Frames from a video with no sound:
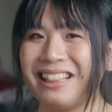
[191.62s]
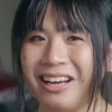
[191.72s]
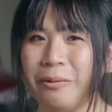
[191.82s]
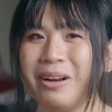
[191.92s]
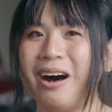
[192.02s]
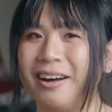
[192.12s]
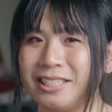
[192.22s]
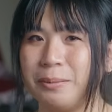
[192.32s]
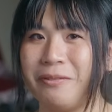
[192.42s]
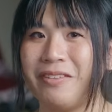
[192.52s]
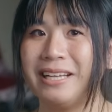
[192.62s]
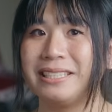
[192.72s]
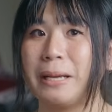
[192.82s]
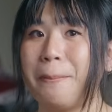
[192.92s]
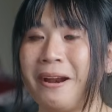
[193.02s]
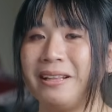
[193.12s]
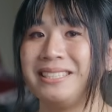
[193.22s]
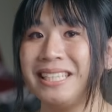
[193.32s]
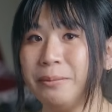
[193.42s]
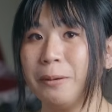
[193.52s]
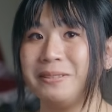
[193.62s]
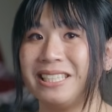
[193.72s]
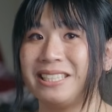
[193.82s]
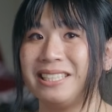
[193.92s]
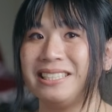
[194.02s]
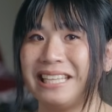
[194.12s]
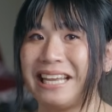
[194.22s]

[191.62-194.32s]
I thought it would also be fun to compare the similar positions